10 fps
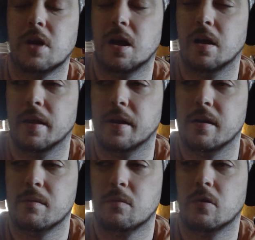And
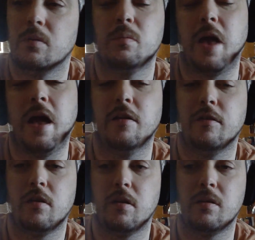then
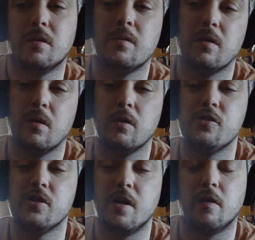as
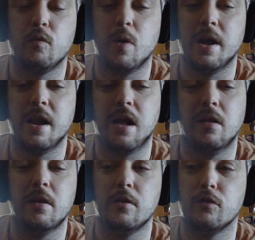Sheriff
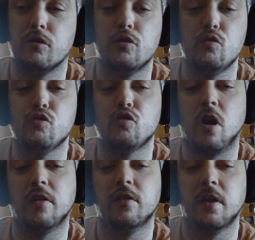Wydell is too
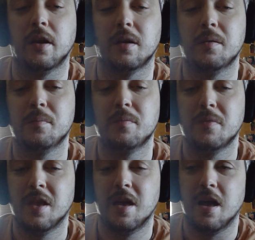trusting,
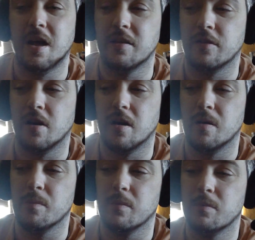as
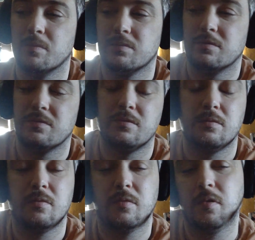um,
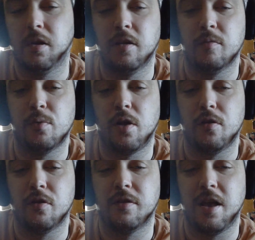his
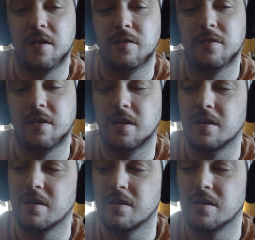brother says
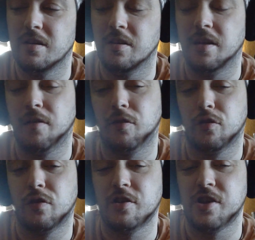in The
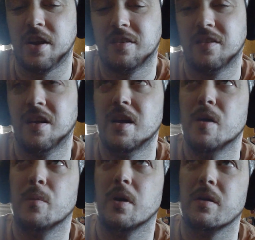Devil's Rejects.
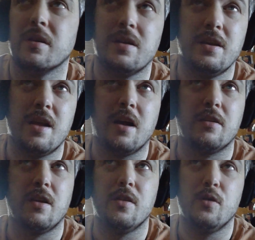But he
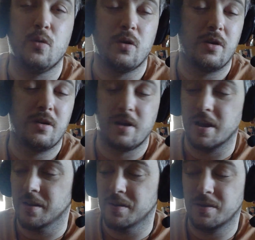knocks on the door,
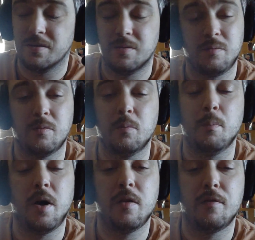and
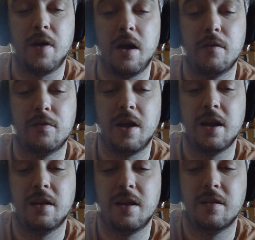Mother
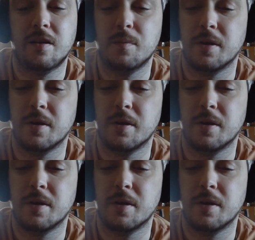Firefly lets him